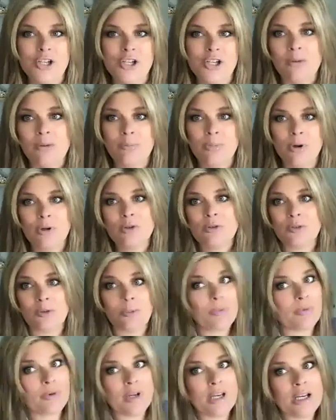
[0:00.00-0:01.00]
job posts
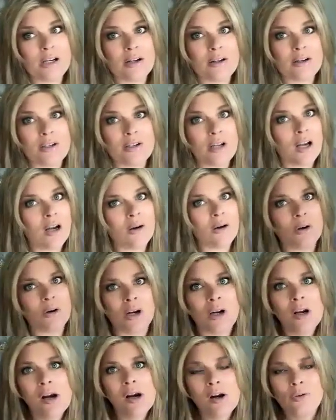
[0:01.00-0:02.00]
from 3 years ago
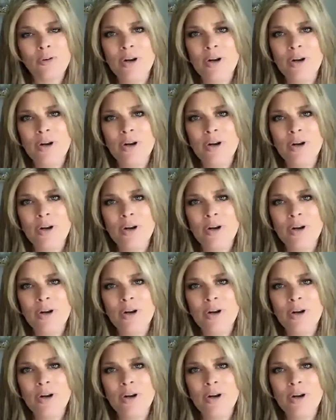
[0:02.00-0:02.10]
or